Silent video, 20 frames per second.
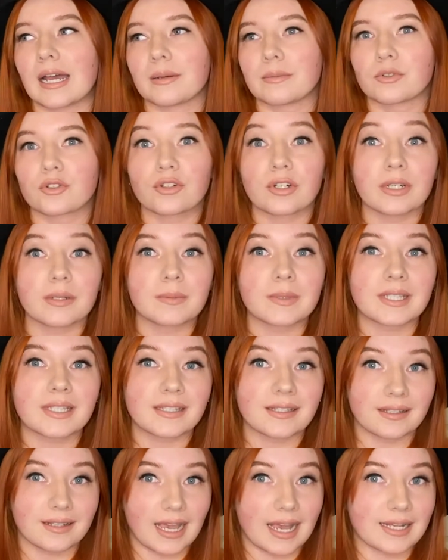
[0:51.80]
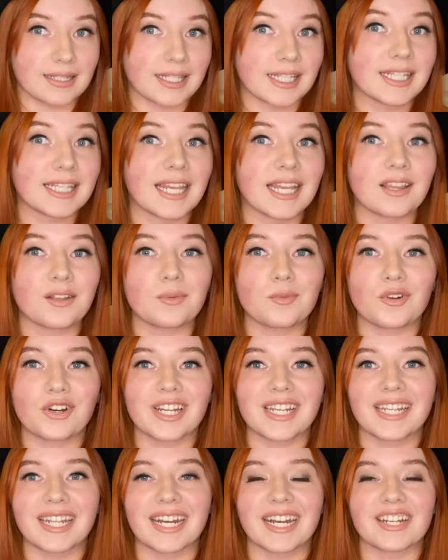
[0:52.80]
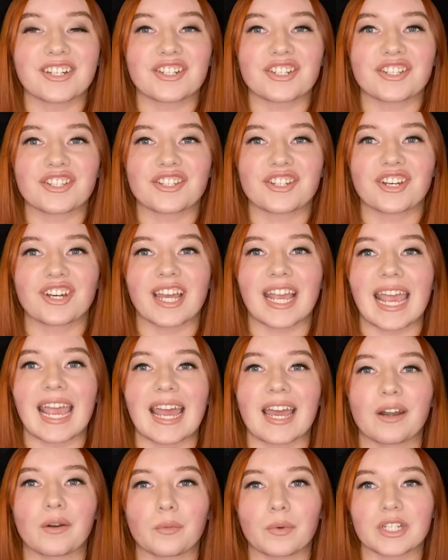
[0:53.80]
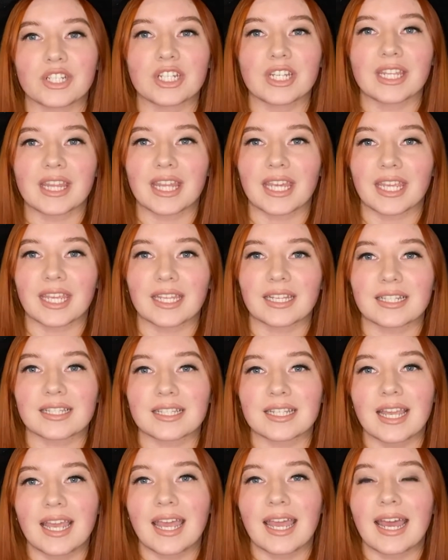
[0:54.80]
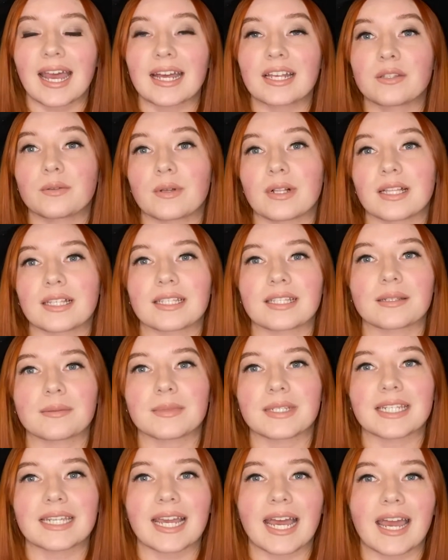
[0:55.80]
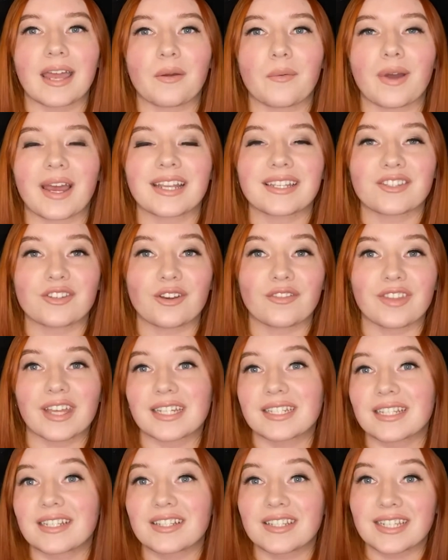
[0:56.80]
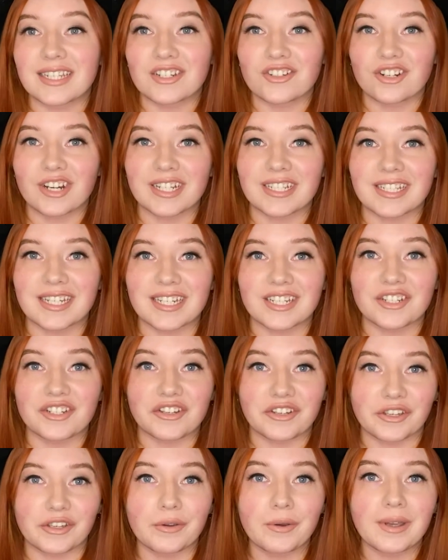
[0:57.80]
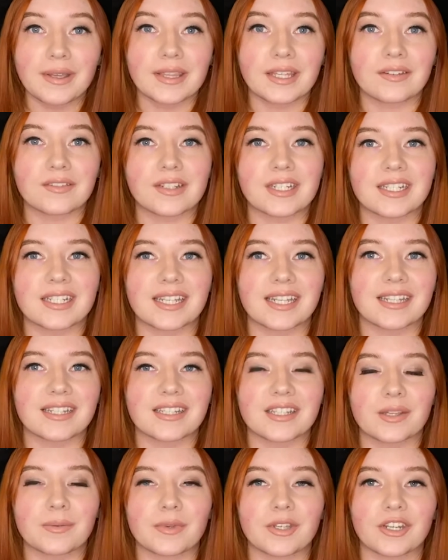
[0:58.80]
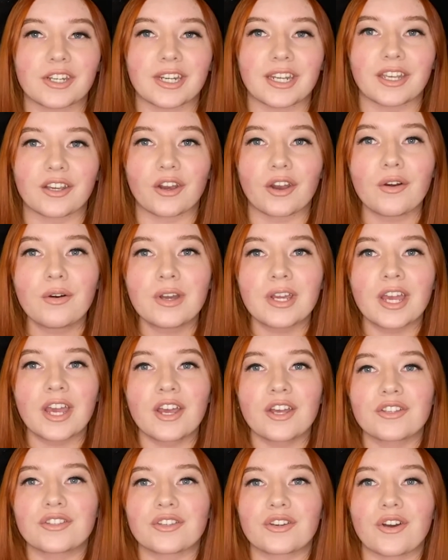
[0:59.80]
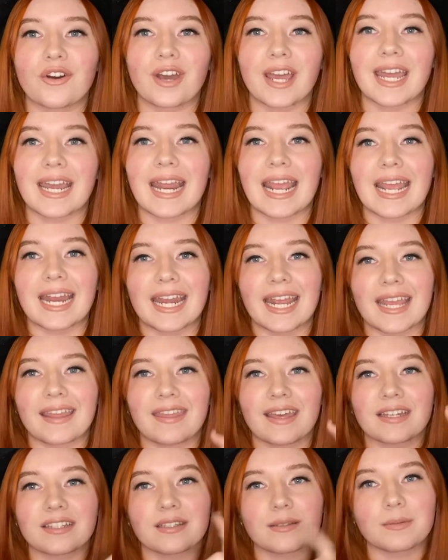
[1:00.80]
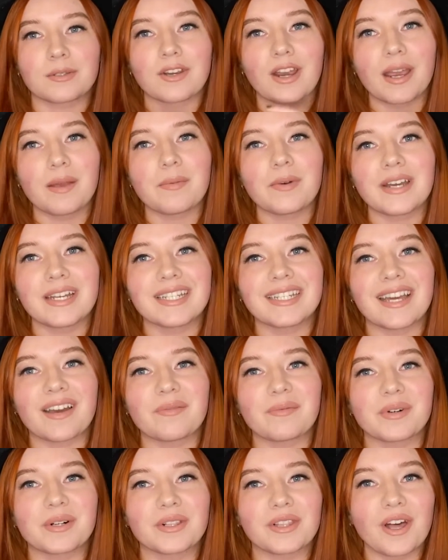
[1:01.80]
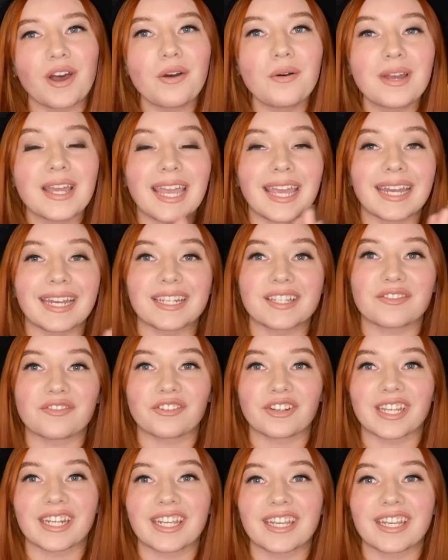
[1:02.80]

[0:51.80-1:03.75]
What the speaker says: trips, as a Salem one that I just took, and witchy things, as well as some DIY. So if that sounds interesting to you, I'd love to see this community grow. So go ahead and hit that subscribe button down below. It is free to